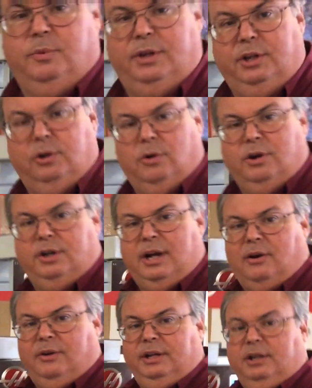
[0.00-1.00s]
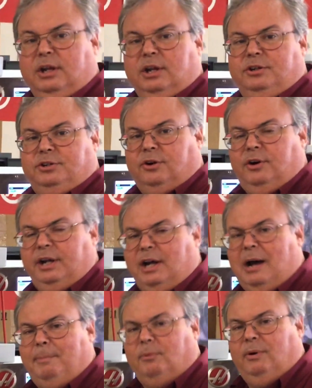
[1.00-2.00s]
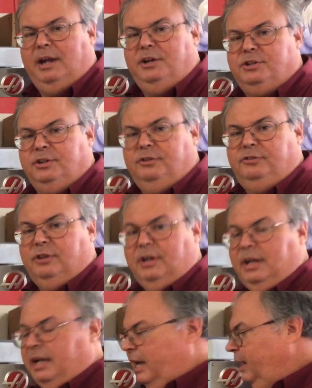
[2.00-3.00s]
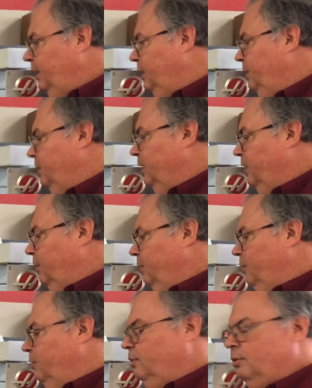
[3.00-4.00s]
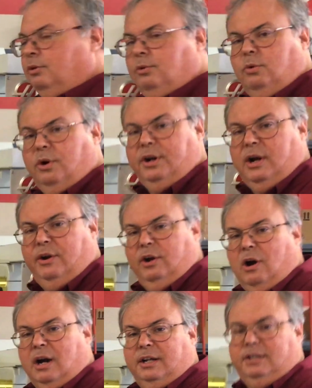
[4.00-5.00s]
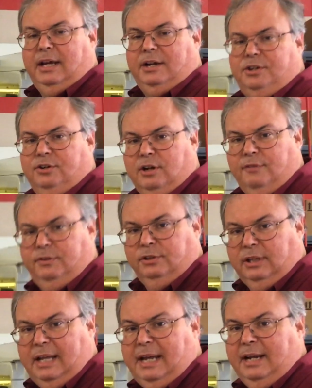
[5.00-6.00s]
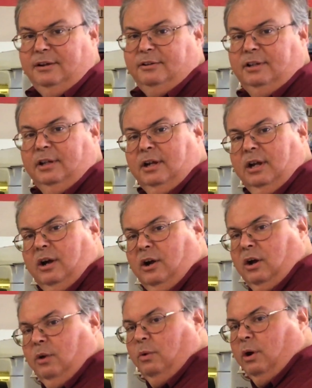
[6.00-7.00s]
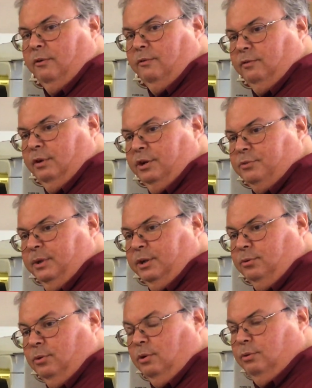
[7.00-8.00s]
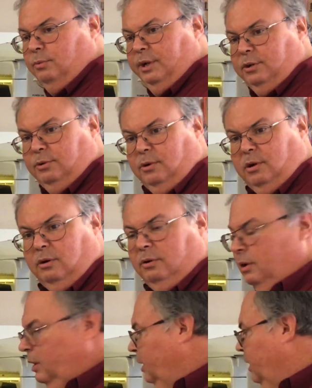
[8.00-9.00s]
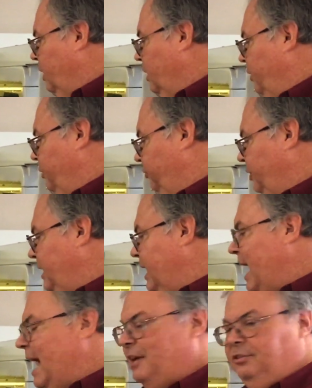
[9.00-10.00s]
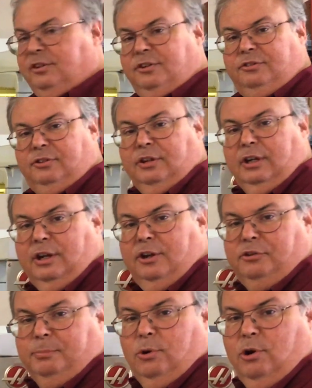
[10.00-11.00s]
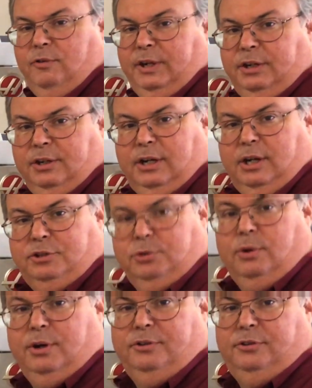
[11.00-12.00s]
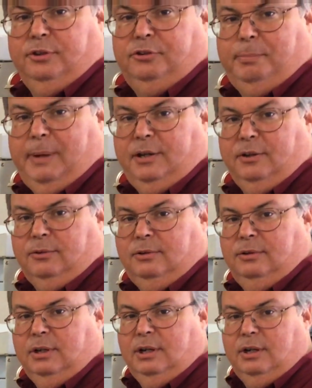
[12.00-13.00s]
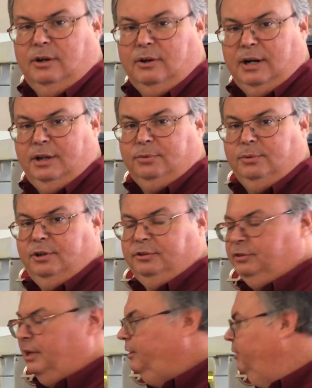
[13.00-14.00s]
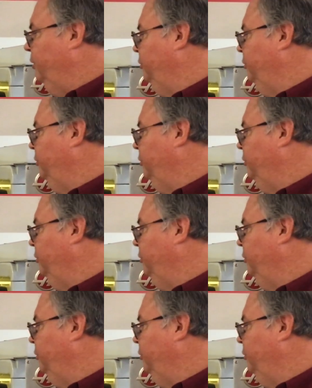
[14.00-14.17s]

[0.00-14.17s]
with the ordinary turning operations and the ordinary architecture of the lathe. Where, as we recall, the Z-axis is moving towards the spindle, all right, through the center of the